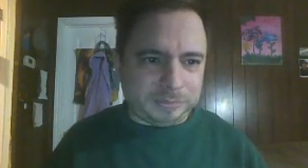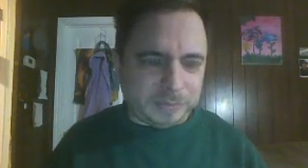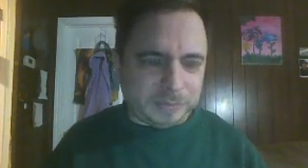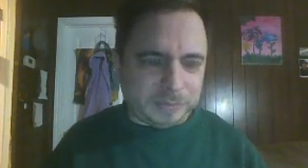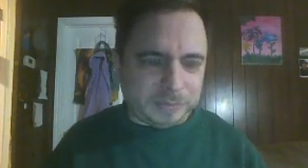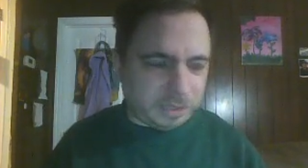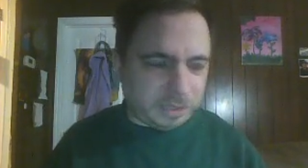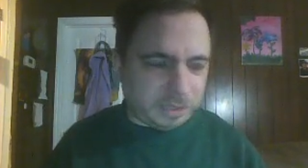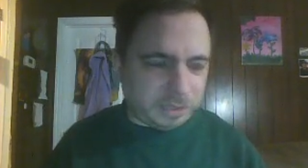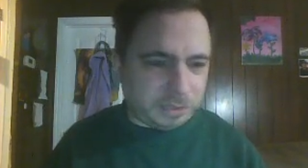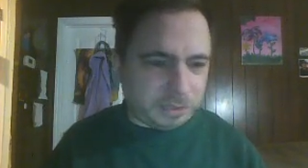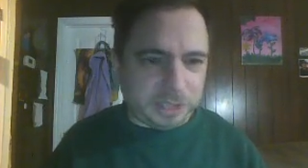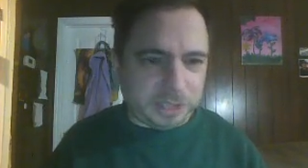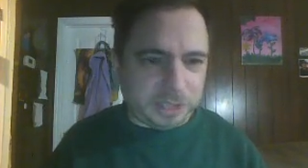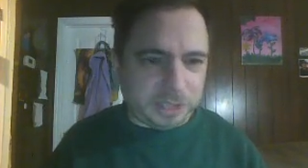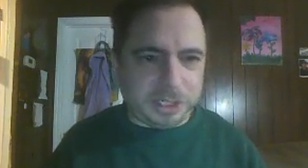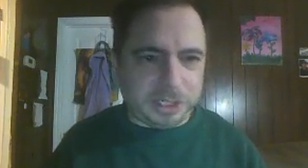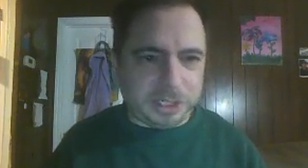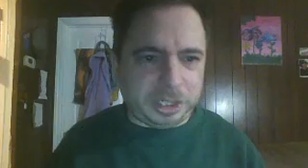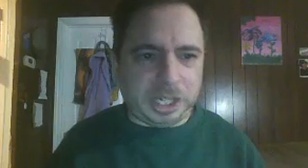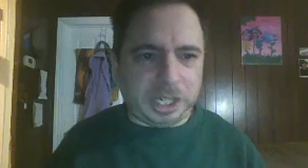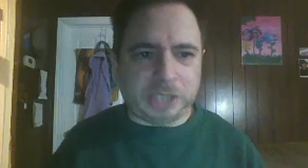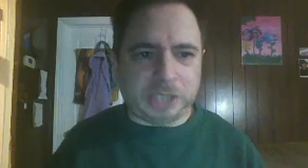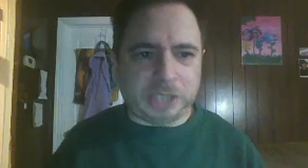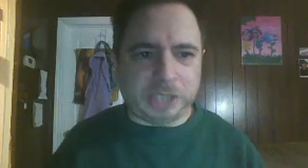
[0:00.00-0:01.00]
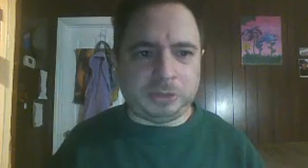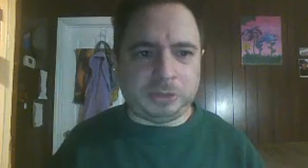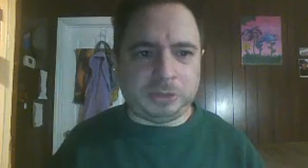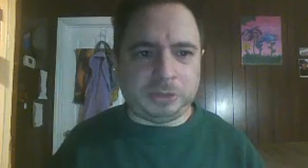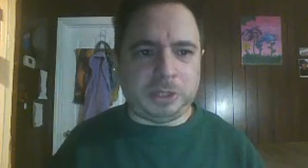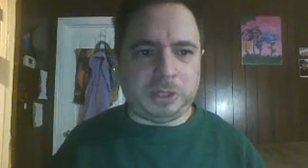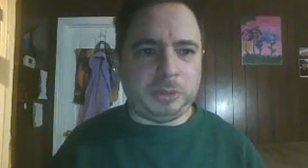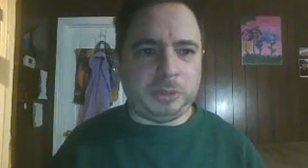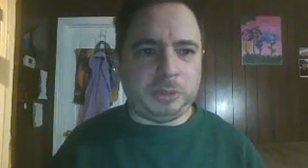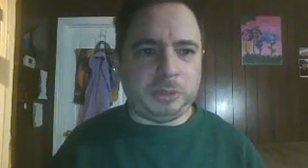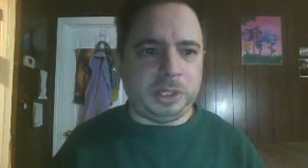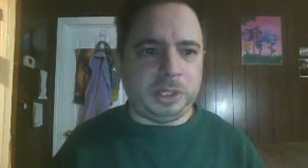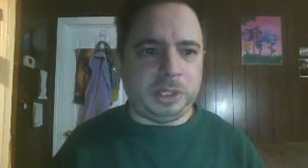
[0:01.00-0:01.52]
get right to the action right
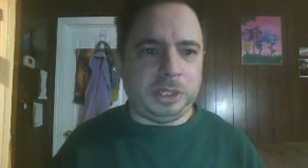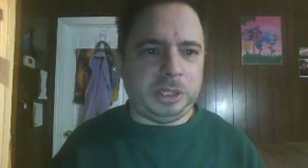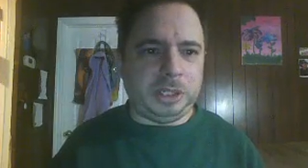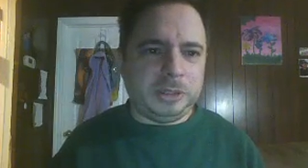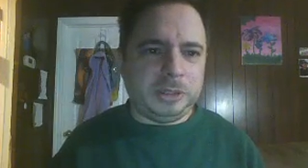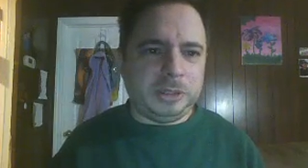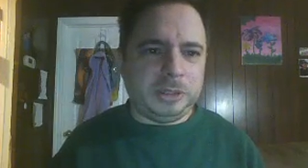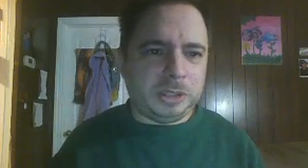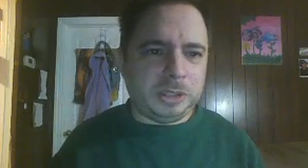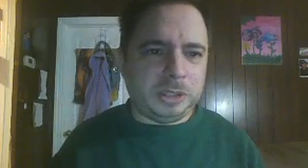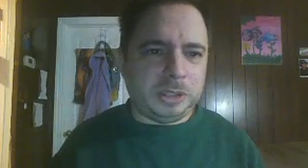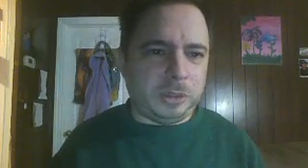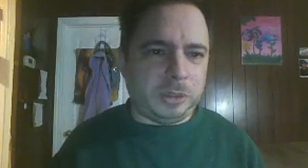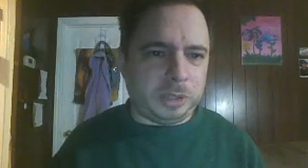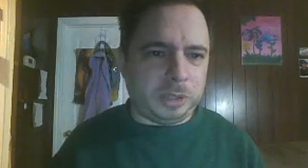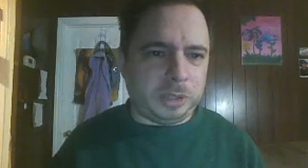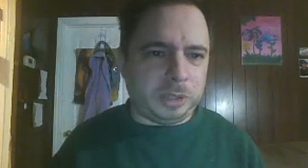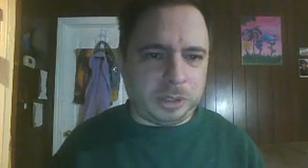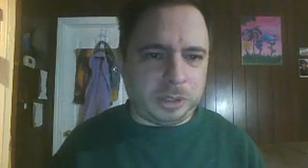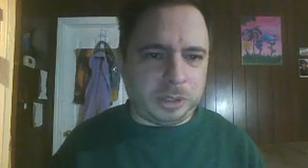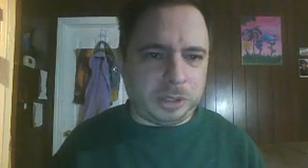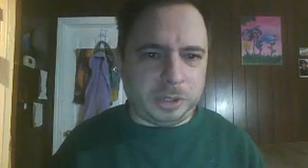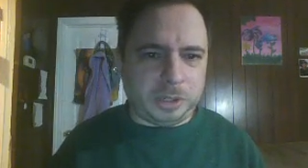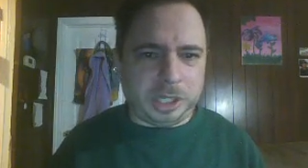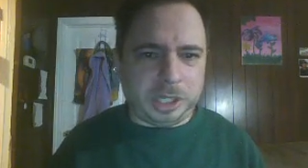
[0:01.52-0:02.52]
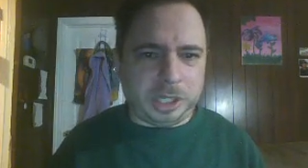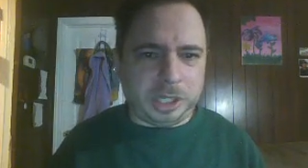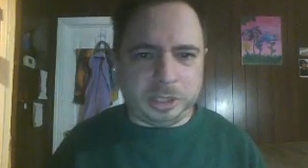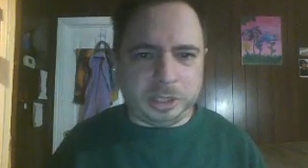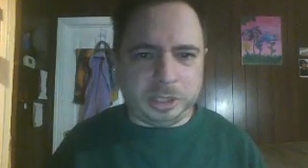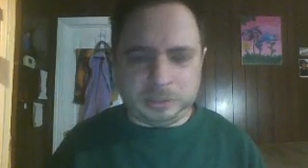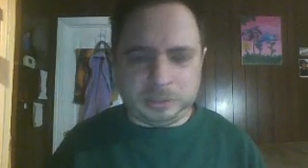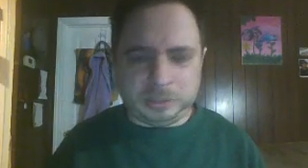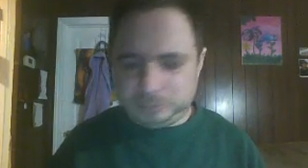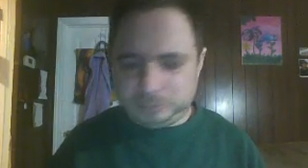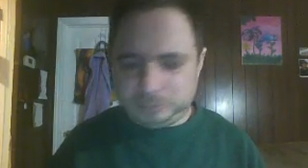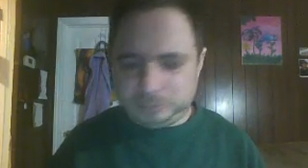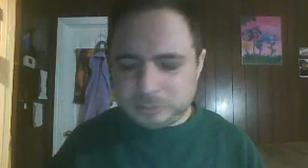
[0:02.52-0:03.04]
away, going going at it
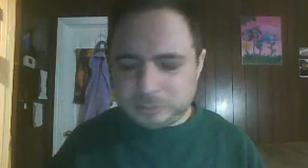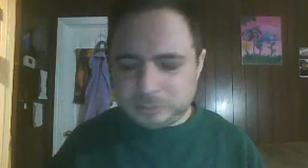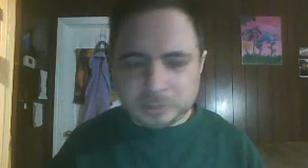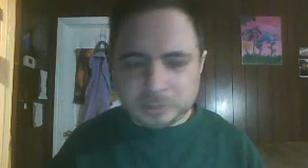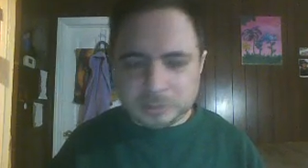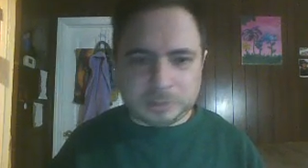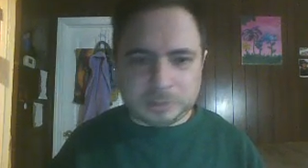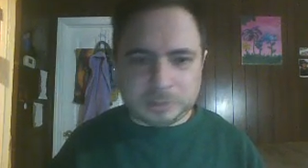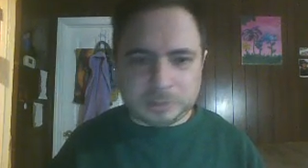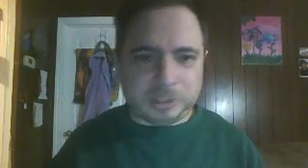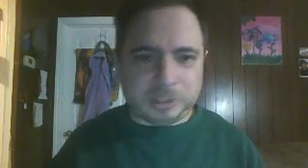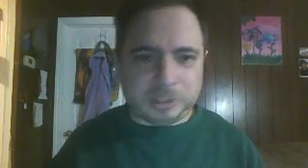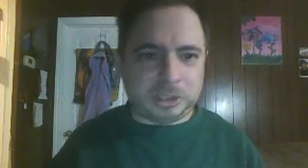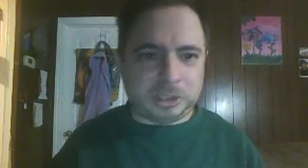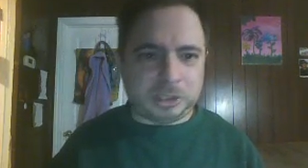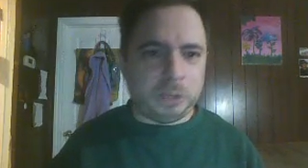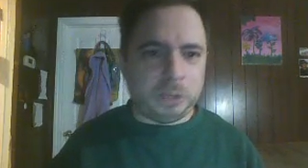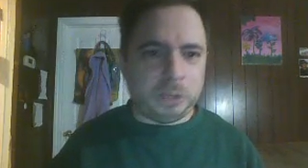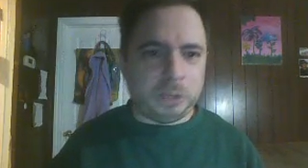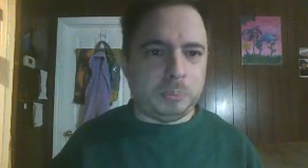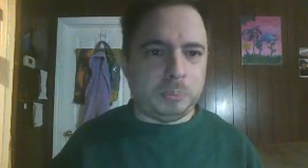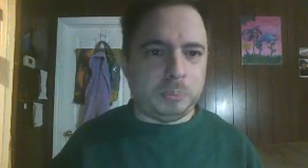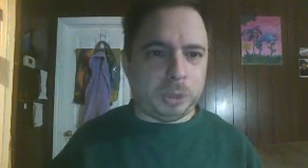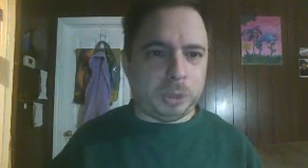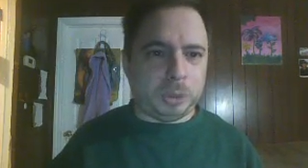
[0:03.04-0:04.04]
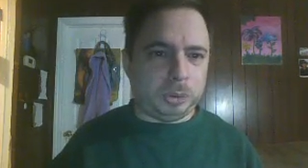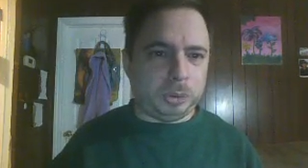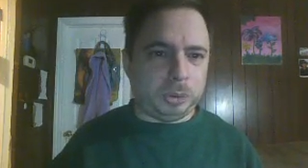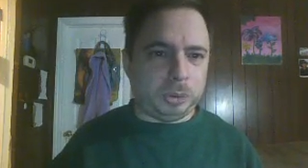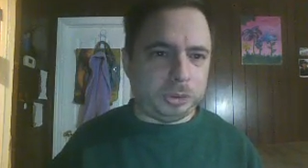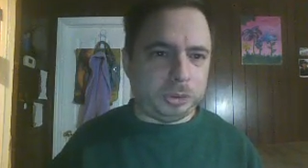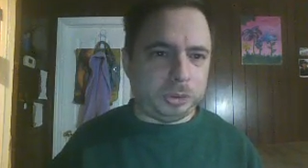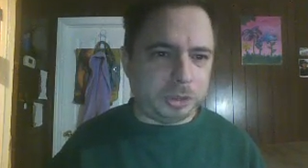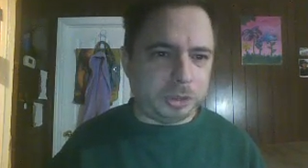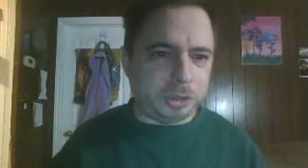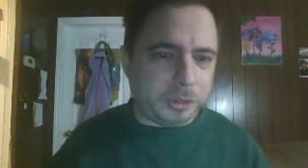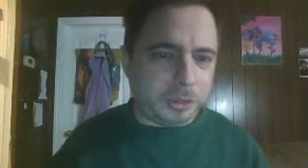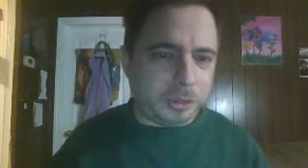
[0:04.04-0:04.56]
like two
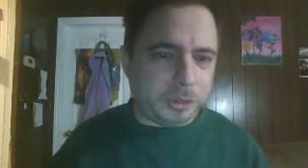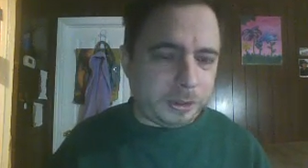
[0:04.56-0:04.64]
bulls.